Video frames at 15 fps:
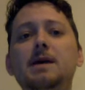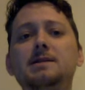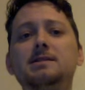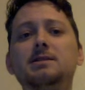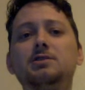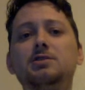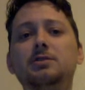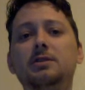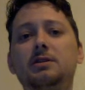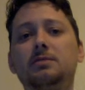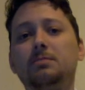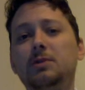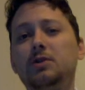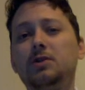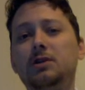message to the
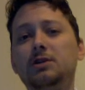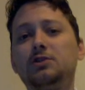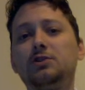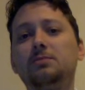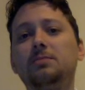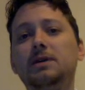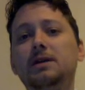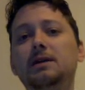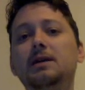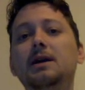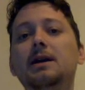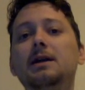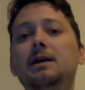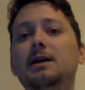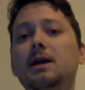community should be
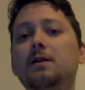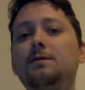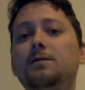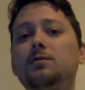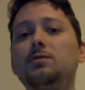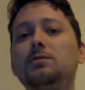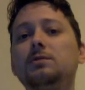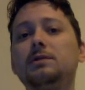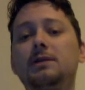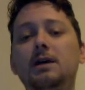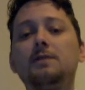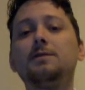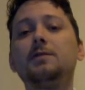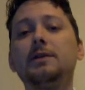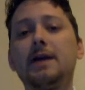
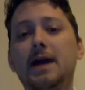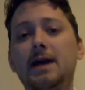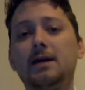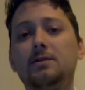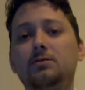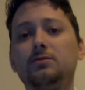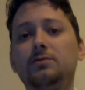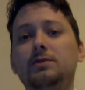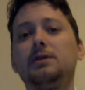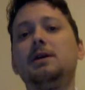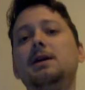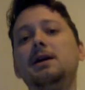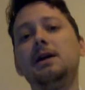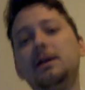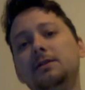carefully handled.
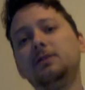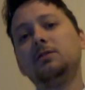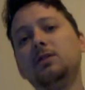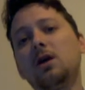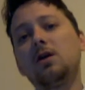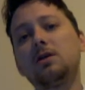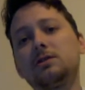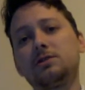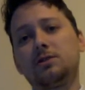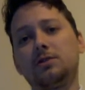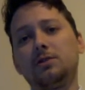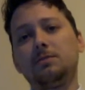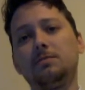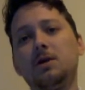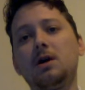In the long
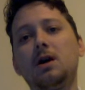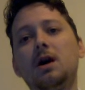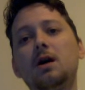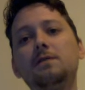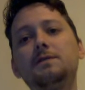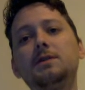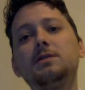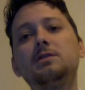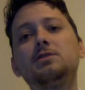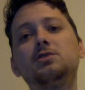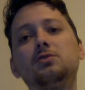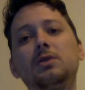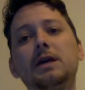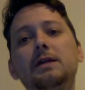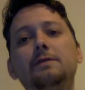term, often the
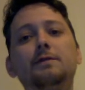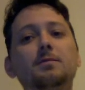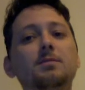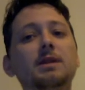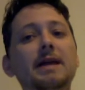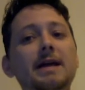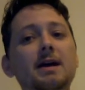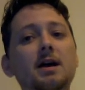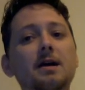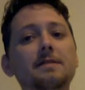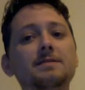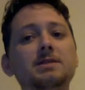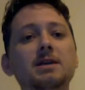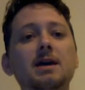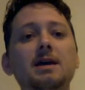strain from
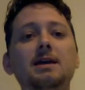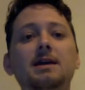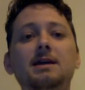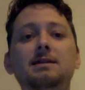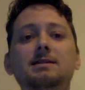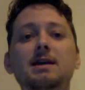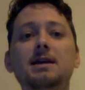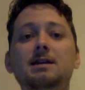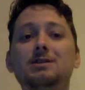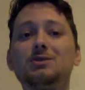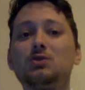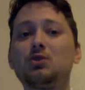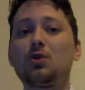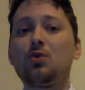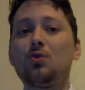layoffs can take
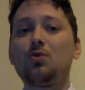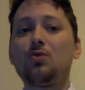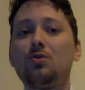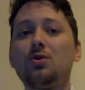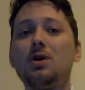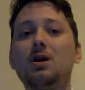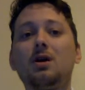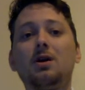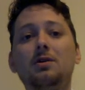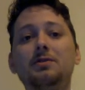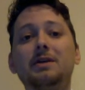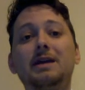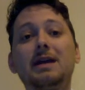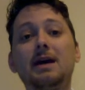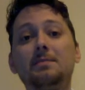its toll
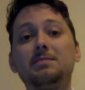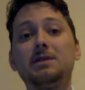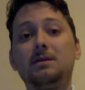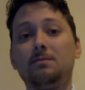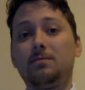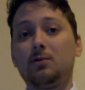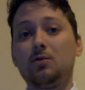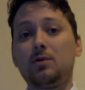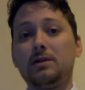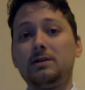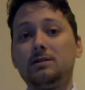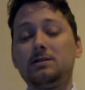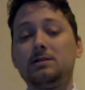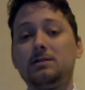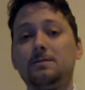on the kept
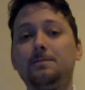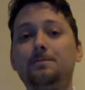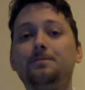employees.